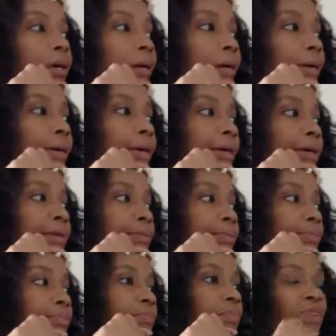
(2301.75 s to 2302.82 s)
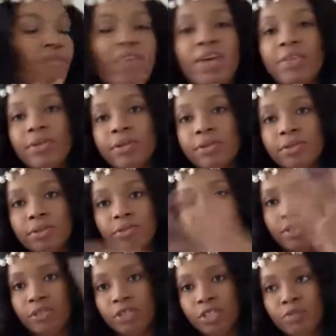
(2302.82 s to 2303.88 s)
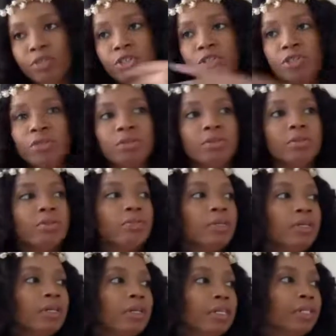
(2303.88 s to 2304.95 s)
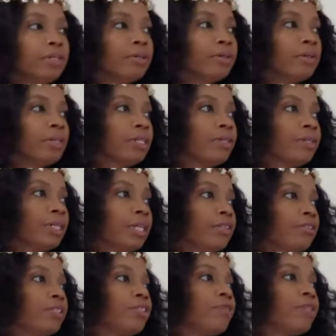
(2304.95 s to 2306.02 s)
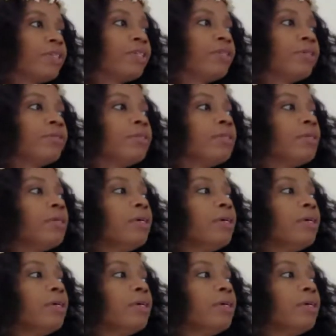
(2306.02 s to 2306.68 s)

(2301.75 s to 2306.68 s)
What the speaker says: Feathers can use to be clearing the energy field.